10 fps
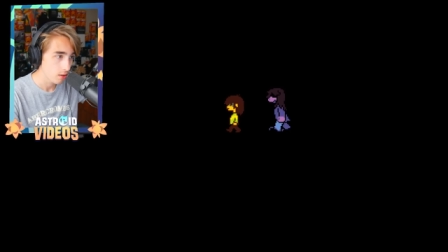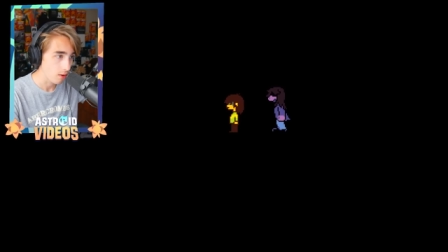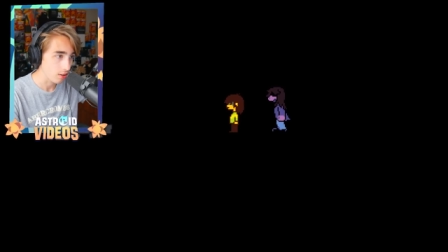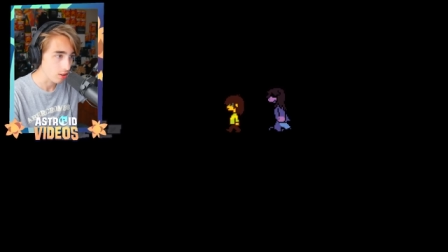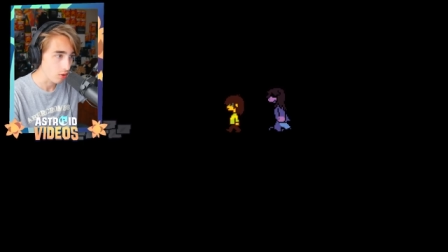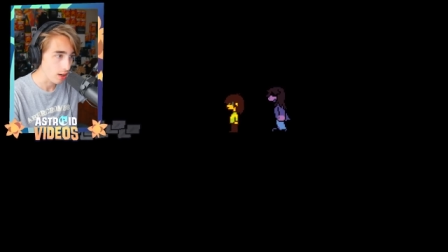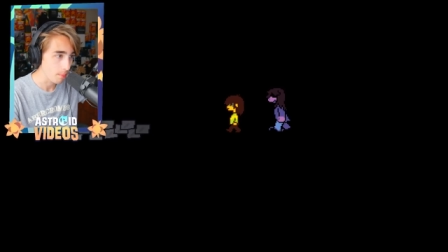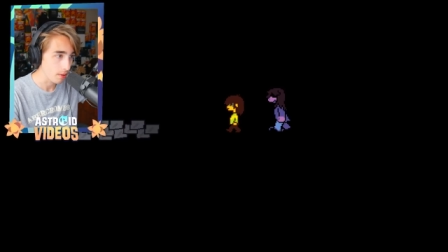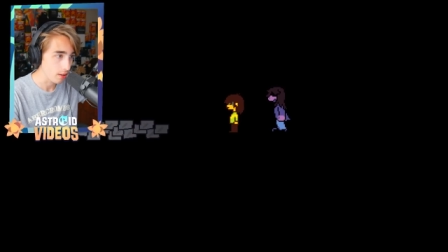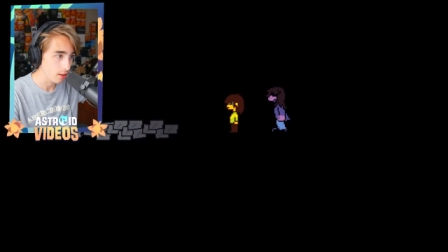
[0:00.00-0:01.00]
Watch the door
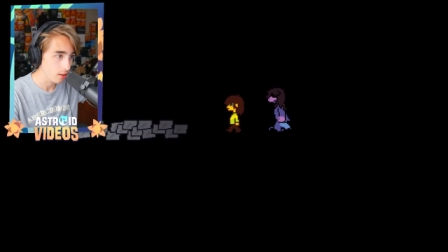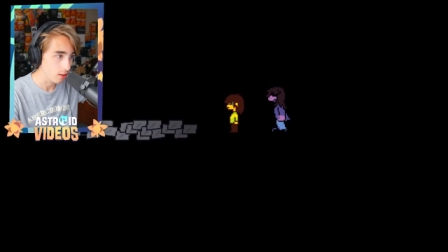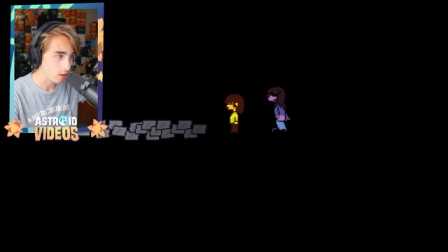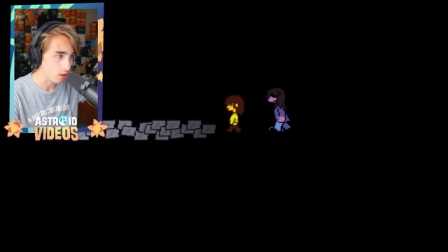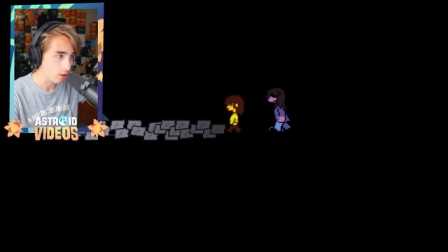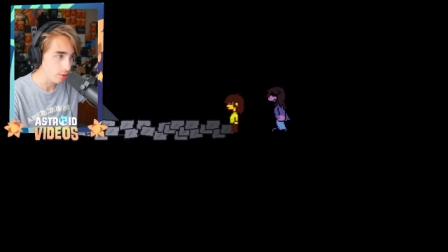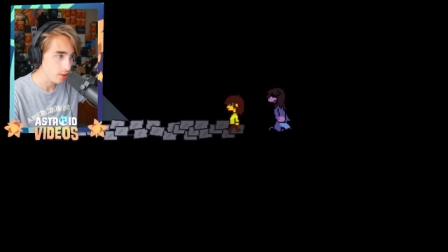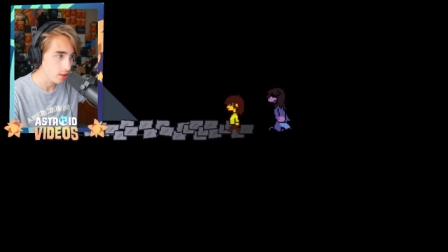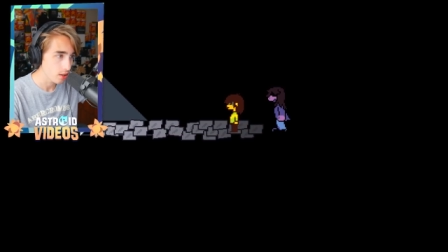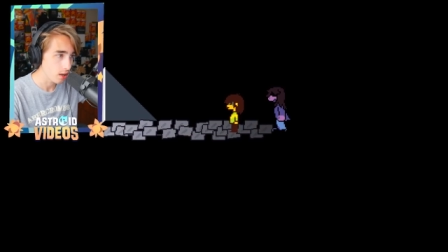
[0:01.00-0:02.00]
not be there or
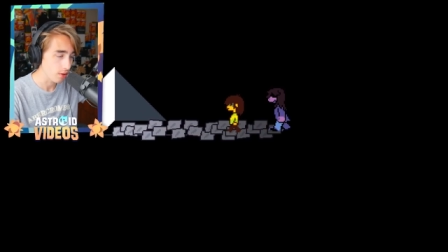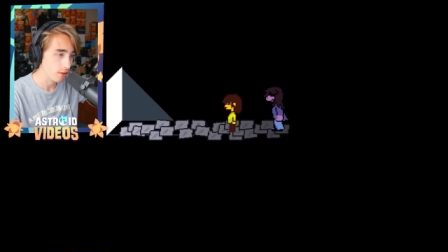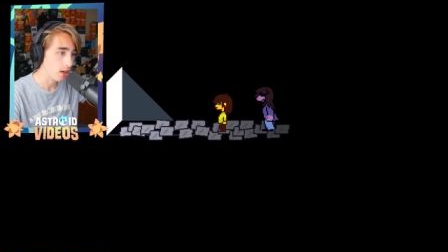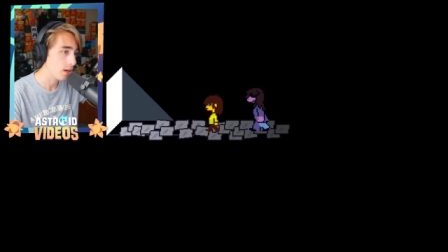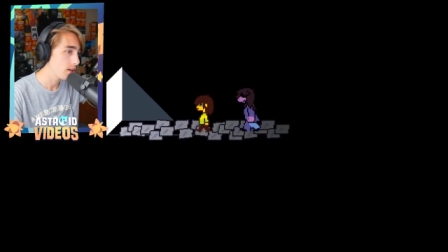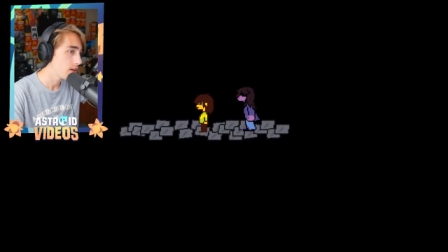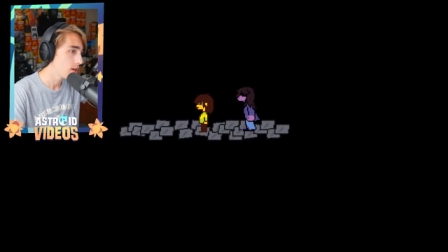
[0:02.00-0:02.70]
closed. Oh God.